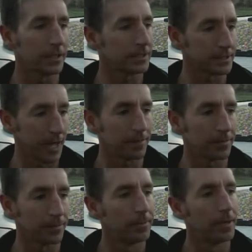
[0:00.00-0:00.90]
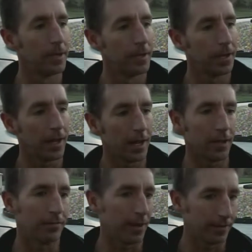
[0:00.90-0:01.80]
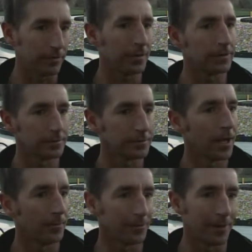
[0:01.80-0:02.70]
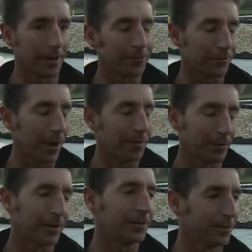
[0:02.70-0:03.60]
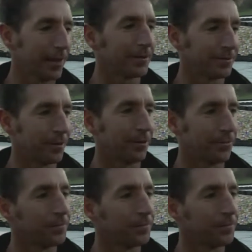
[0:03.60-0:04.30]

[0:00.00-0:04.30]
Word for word: to stop them and if we have to help somebody off the ride, we can do that. So.